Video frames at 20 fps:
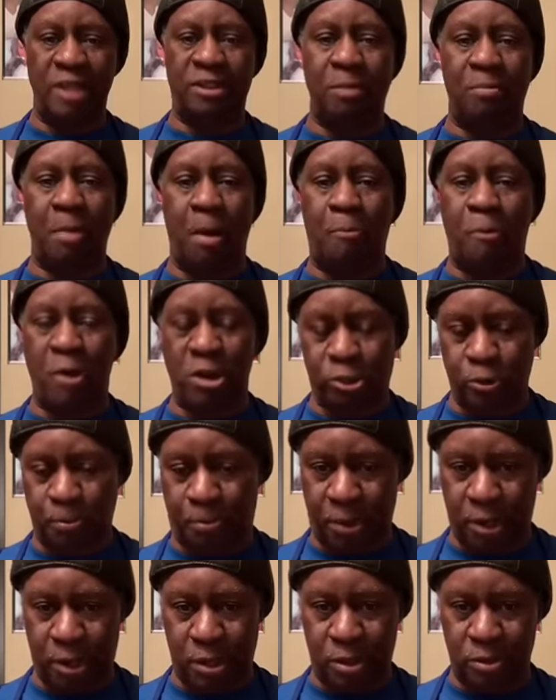I didn't take my pressure
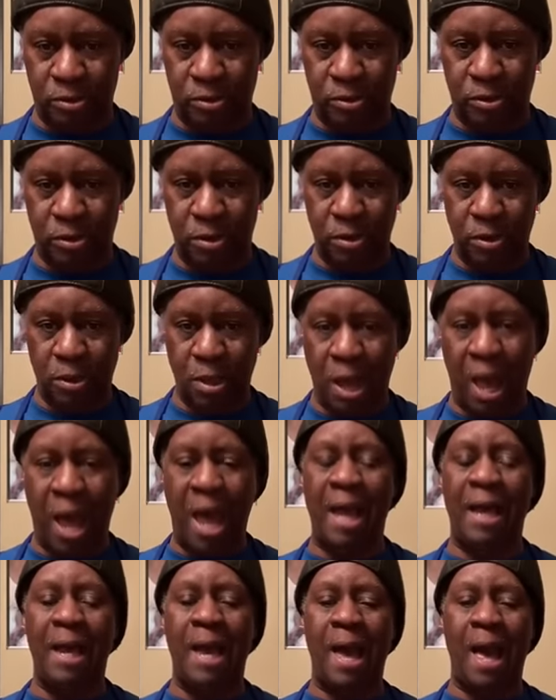pills.
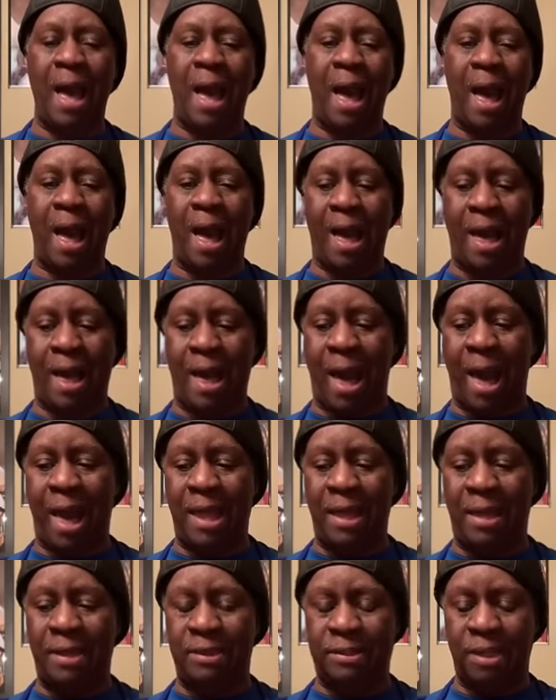I,
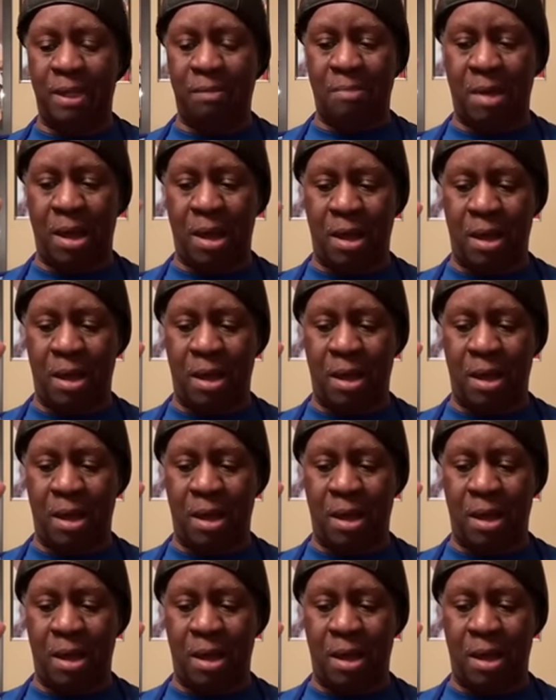I, I didn't take my.